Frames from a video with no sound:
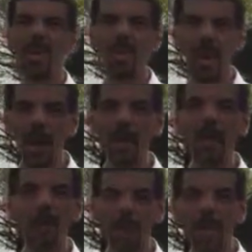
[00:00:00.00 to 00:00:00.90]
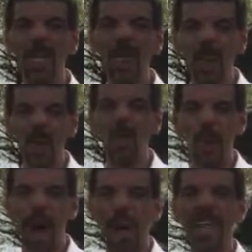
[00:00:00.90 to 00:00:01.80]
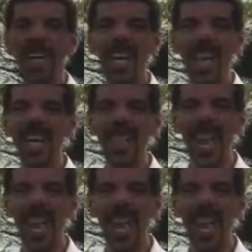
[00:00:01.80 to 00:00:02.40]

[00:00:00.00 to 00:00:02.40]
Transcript: You'll be able to put it to that as